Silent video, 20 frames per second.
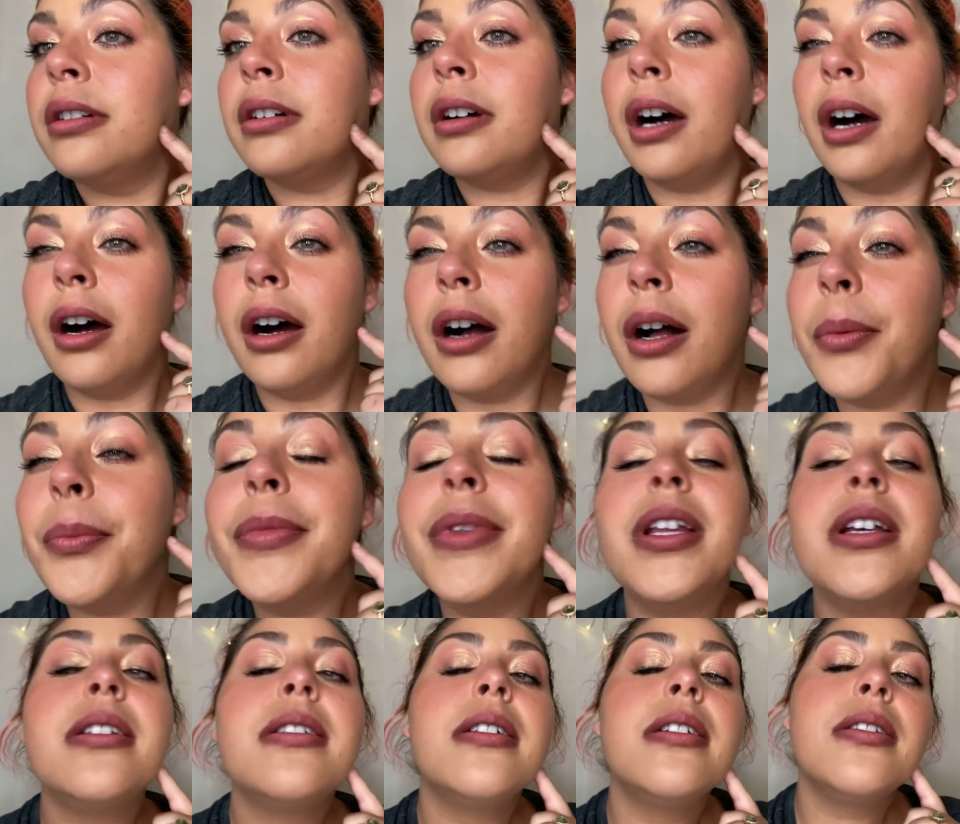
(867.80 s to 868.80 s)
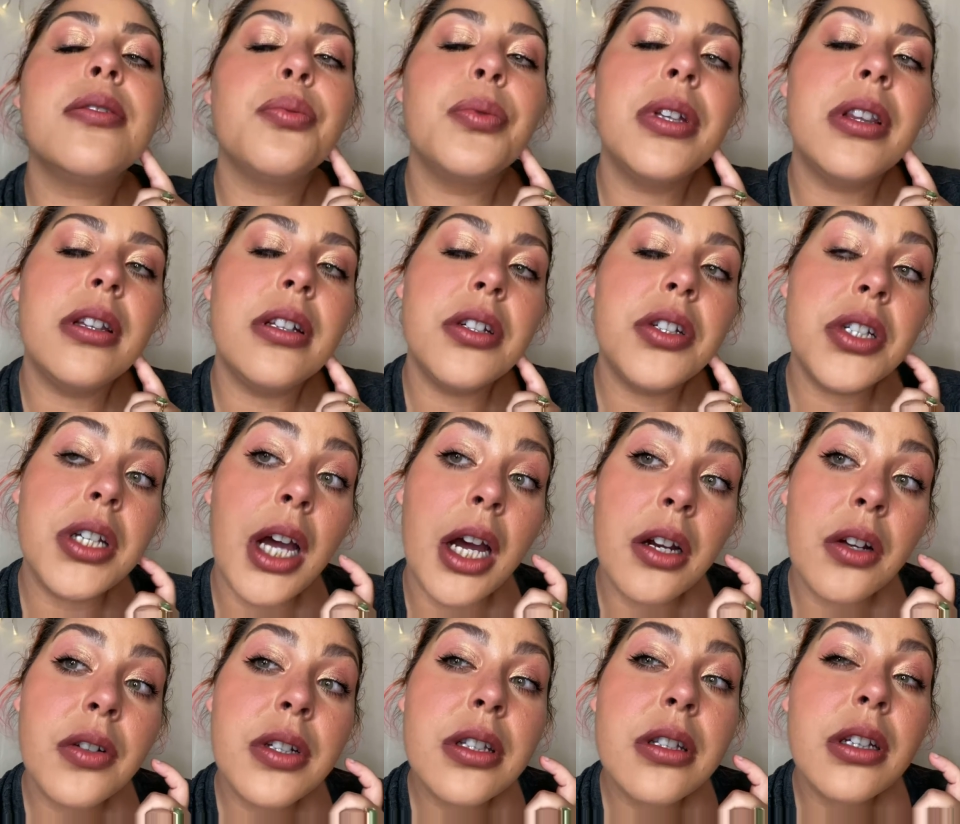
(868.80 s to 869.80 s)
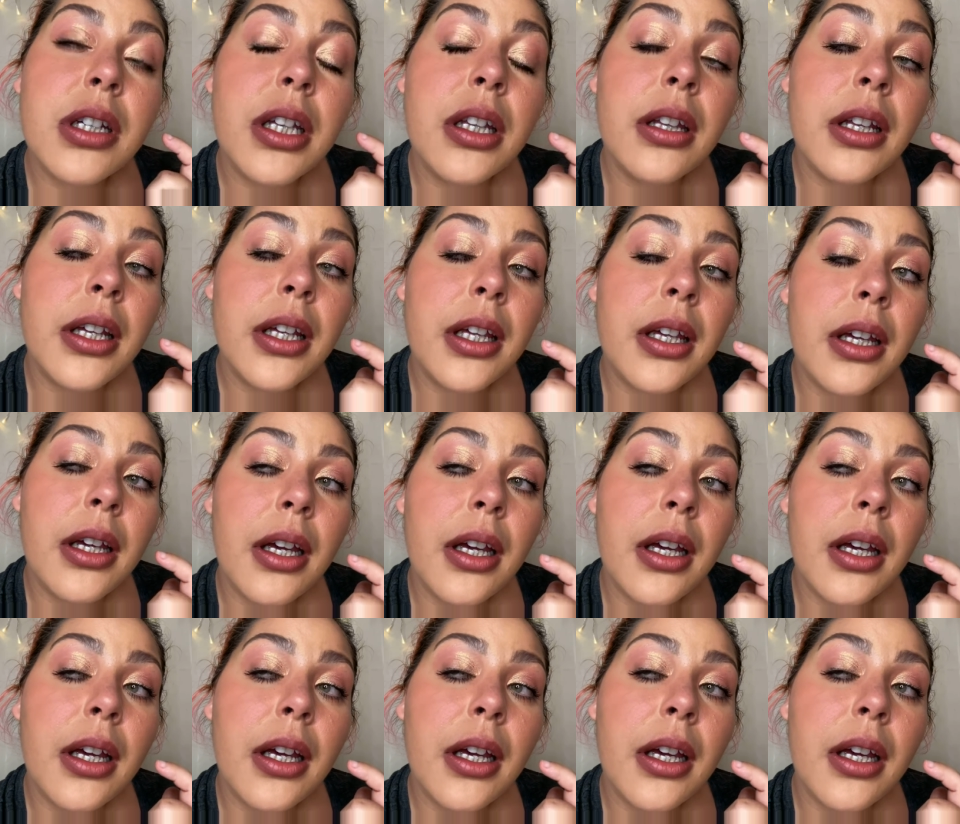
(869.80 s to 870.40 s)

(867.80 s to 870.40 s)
This is what the shadow is looking like.